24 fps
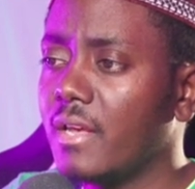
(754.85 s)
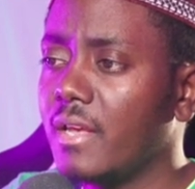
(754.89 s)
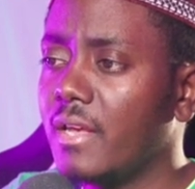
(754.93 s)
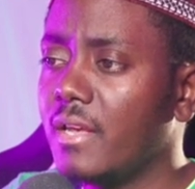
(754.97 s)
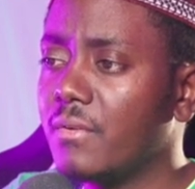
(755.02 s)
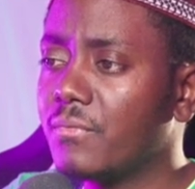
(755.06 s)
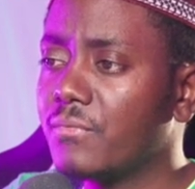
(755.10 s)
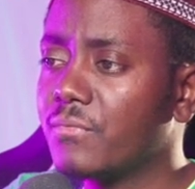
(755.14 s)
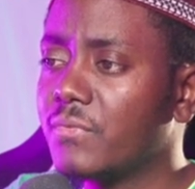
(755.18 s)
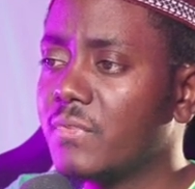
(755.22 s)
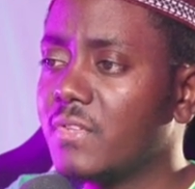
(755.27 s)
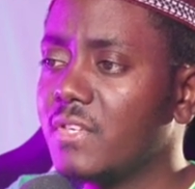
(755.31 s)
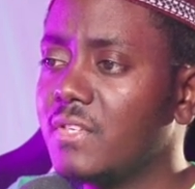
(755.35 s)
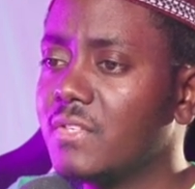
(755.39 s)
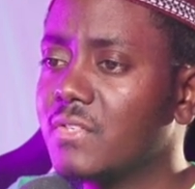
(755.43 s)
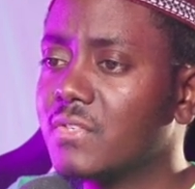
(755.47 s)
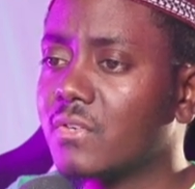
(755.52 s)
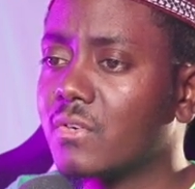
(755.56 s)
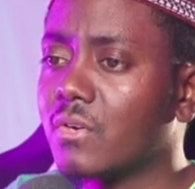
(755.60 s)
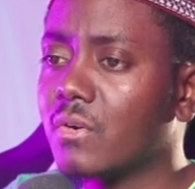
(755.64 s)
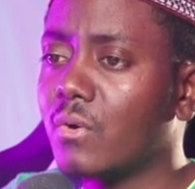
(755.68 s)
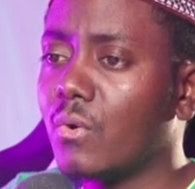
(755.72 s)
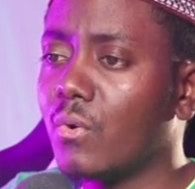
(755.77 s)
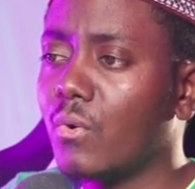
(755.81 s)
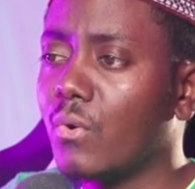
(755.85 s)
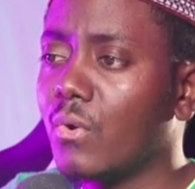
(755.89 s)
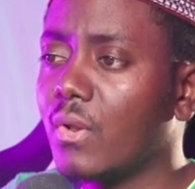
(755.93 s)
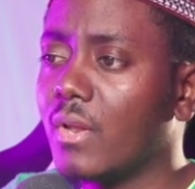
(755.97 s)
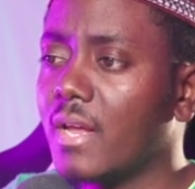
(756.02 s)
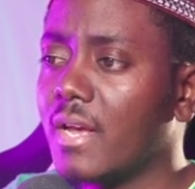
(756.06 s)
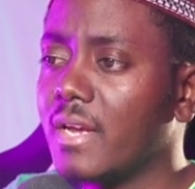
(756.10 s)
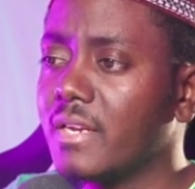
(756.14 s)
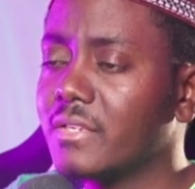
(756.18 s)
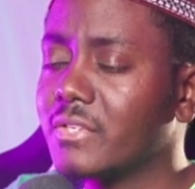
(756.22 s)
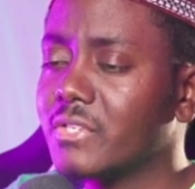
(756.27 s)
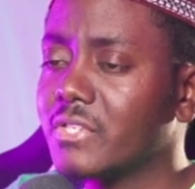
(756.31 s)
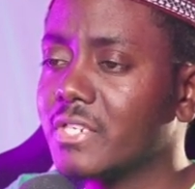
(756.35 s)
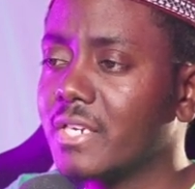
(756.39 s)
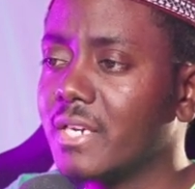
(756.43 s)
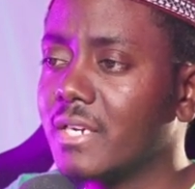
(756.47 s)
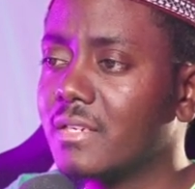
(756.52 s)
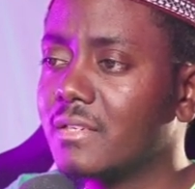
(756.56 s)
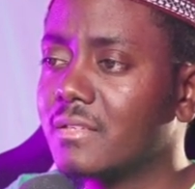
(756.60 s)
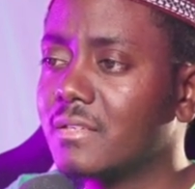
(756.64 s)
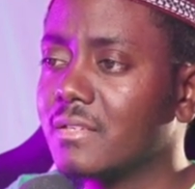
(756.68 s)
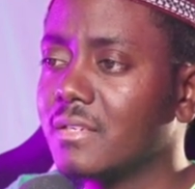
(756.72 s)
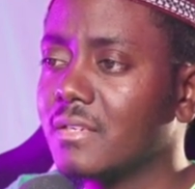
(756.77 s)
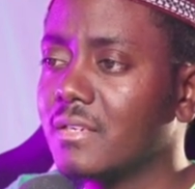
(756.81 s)
if these are all
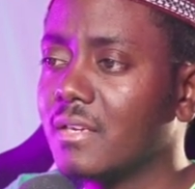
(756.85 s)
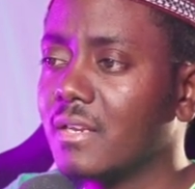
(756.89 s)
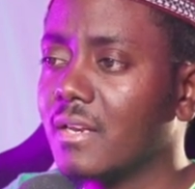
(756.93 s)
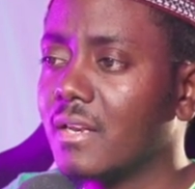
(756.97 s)
unchecked